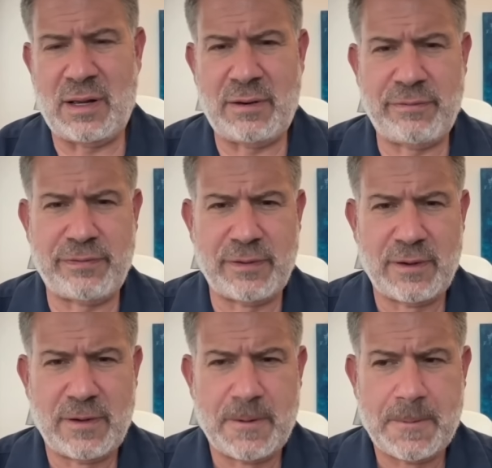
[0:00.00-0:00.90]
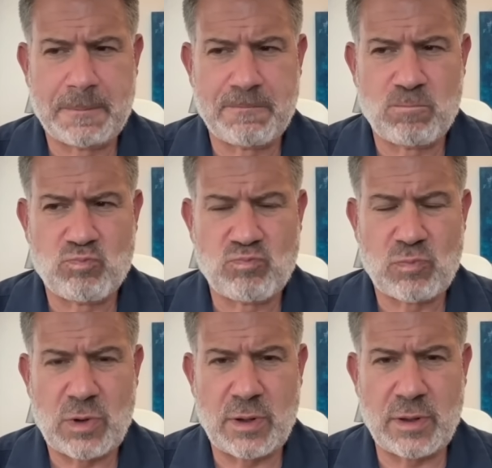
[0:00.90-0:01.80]
of
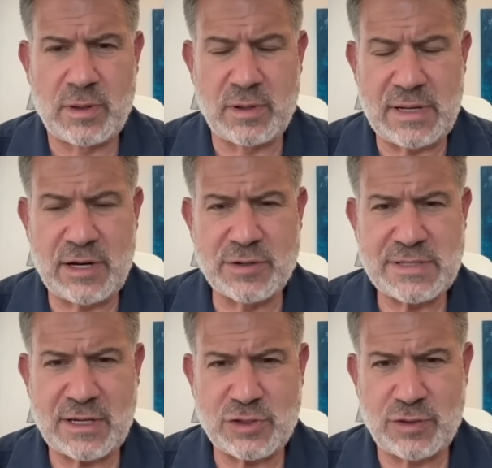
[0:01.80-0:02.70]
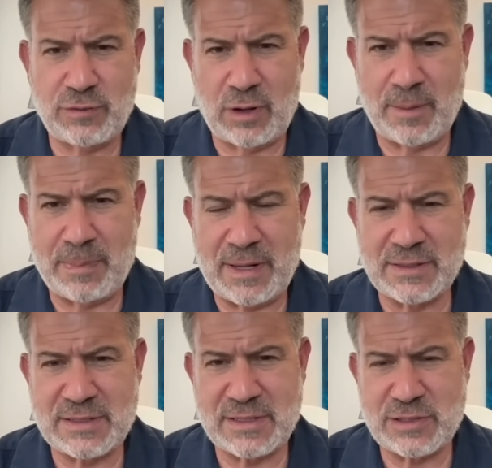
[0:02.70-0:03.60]
the intersection of law and
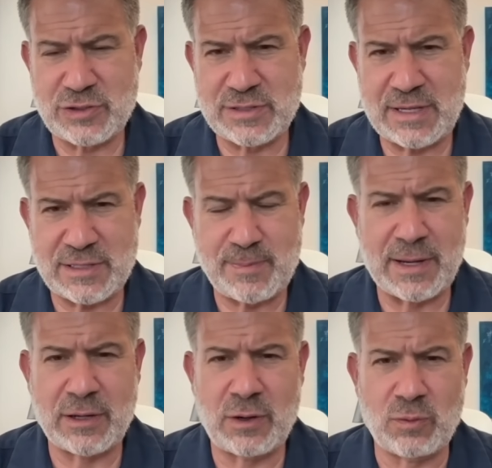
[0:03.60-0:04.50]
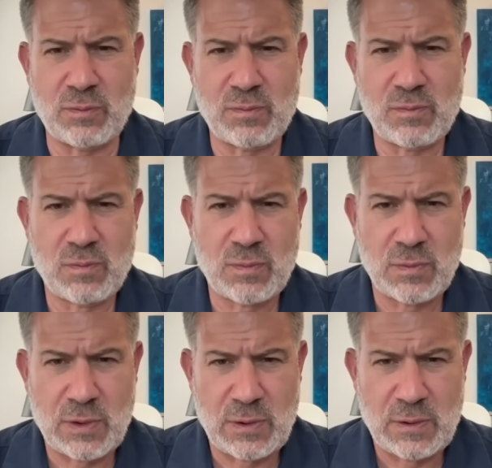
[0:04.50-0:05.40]
politics, it just gets my goat,
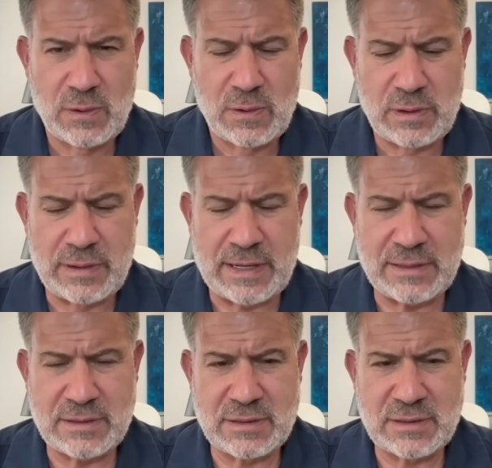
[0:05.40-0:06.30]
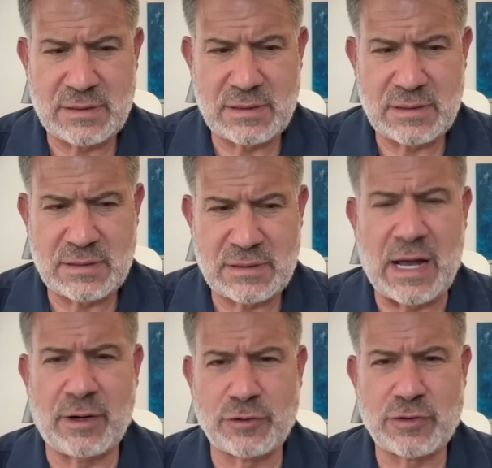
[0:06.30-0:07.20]
that
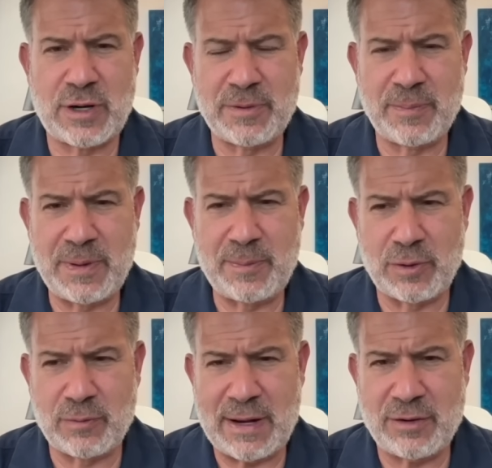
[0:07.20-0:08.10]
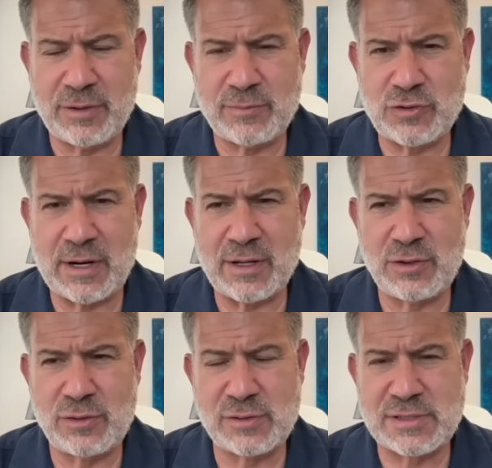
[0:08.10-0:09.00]
Donald Trump and the people around him try to
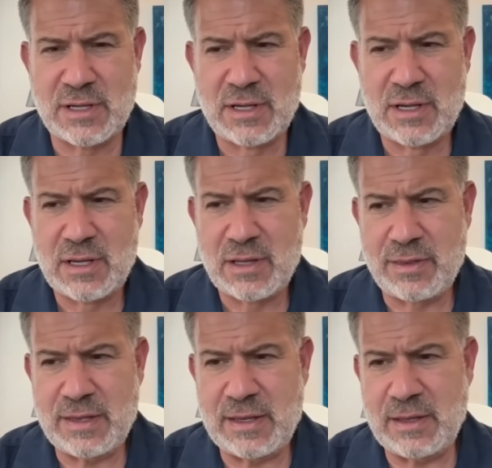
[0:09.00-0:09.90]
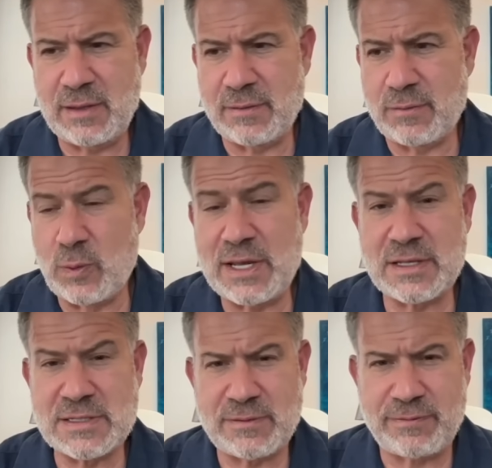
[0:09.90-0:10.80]
use the
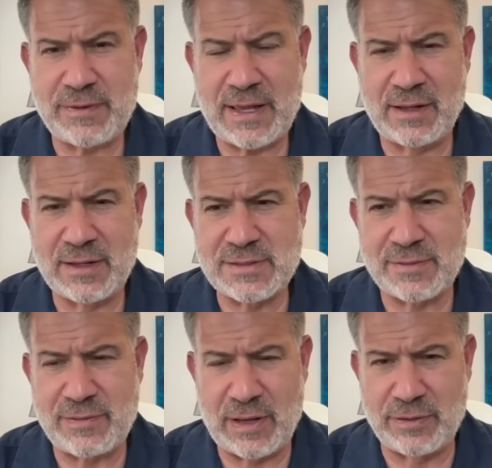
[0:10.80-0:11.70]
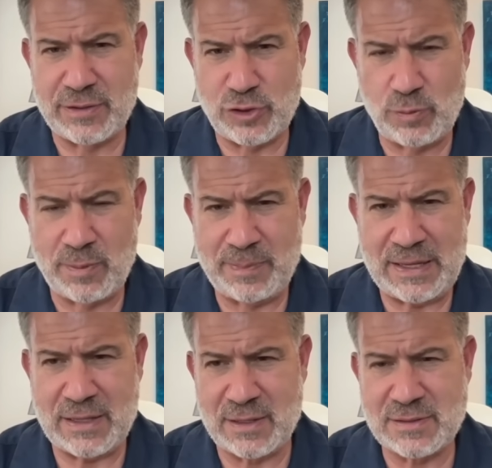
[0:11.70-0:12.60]
weakness and failings of other human
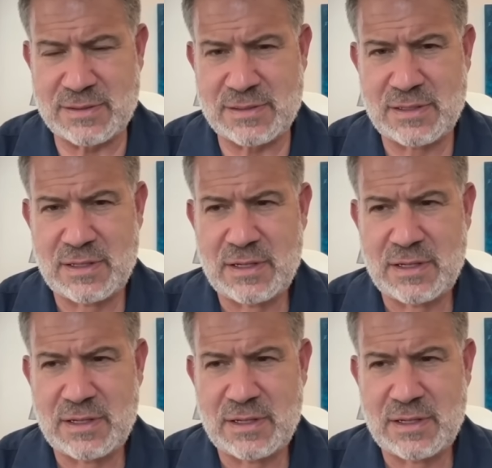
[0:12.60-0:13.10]
beings.